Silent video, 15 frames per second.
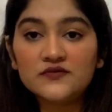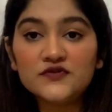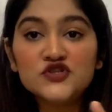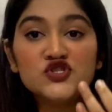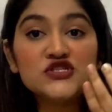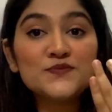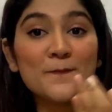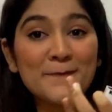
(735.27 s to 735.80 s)
We'll
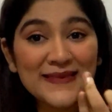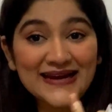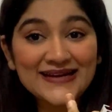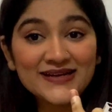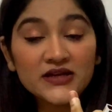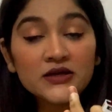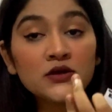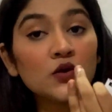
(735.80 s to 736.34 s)
just
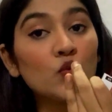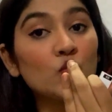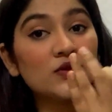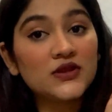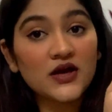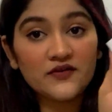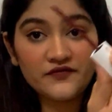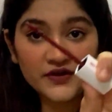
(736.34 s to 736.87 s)
blend it with our